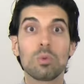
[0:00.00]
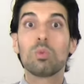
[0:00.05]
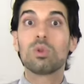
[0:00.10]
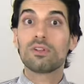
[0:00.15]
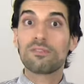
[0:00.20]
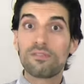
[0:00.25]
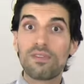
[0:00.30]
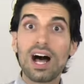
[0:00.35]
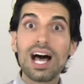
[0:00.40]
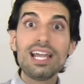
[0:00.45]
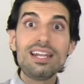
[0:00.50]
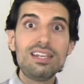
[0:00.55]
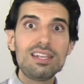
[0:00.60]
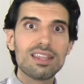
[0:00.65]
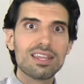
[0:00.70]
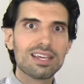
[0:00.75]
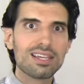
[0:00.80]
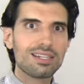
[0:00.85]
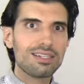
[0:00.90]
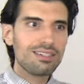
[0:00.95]
We'll find
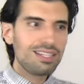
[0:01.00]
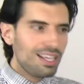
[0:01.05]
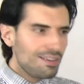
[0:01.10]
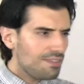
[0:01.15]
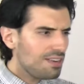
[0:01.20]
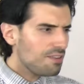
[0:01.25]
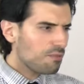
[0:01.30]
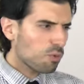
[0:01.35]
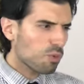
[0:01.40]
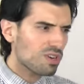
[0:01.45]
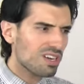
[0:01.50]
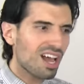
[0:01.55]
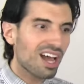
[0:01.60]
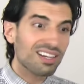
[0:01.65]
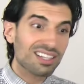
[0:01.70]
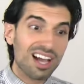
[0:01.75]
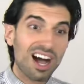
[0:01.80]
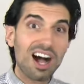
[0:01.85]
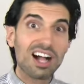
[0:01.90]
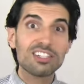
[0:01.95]
that even if we're
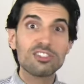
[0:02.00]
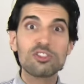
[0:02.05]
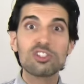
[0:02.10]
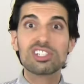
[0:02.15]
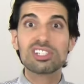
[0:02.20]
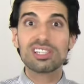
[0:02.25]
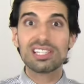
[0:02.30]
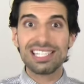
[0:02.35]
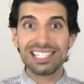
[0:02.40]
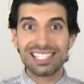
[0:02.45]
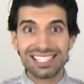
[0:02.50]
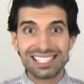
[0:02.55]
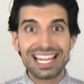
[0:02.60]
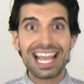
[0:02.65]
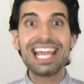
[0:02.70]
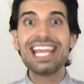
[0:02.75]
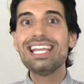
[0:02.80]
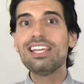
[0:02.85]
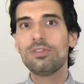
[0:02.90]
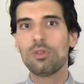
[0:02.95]
not consciously
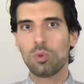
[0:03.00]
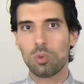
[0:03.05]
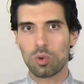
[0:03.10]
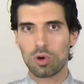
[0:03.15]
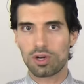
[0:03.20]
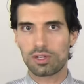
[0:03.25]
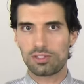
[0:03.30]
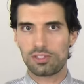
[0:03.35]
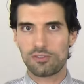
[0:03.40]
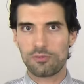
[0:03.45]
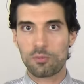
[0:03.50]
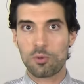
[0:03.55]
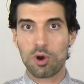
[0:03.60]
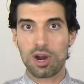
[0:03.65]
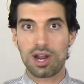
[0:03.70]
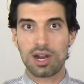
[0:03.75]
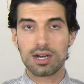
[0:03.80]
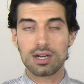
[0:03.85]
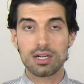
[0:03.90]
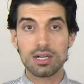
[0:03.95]
saying the words of
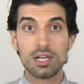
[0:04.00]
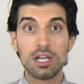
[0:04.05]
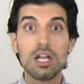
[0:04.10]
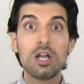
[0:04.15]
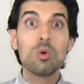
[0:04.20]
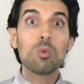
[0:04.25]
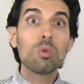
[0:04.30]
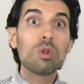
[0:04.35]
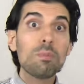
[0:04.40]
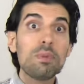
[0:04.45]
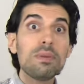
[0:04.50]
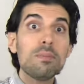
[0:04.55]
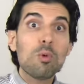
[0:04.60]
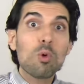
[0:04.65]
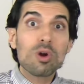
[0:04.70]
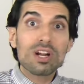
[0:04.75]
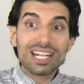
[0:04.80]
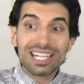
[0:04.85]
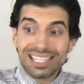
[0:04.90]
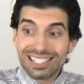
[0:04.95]
prayer, we'll be
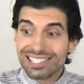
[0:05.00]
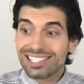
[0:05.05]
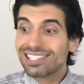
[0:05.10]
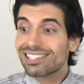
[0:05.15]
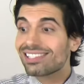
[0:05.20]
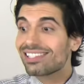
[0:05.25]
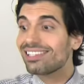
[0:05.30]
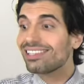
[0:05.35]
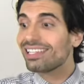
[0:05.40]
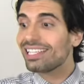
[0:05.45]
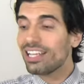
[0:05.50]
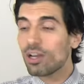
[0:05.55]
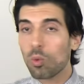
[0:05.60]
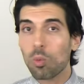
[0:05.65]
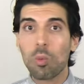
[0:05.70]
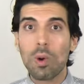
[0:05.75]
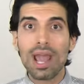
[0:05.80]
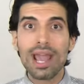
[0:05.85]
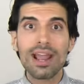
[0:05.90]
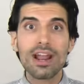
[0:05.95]
more consistently
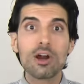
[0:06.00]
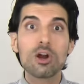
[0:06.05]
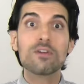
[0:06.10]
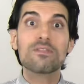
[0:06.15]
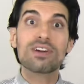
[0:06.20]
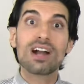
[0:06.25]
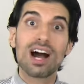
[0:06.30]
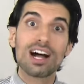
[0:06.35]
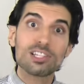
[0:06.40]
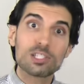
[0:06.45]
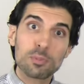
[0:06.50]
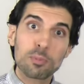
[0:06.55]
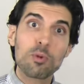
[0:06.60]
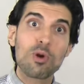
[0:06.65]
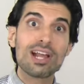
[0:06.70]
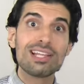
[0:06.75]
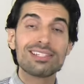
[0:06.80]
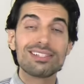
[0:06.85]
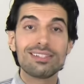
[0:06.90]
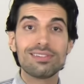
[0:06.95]
aware of God's
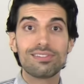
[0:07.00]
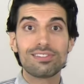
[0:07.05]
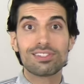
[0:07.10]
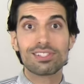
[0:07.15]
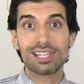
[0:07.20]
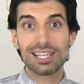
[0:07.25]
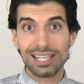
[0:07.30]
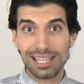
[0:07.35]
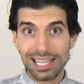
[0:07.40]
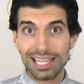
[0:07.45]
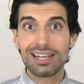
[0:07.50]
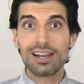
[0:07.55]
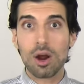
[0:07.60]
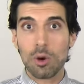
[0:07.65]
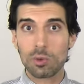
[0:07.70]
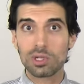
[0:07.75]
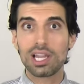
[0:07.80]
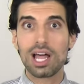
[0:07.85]
presence in our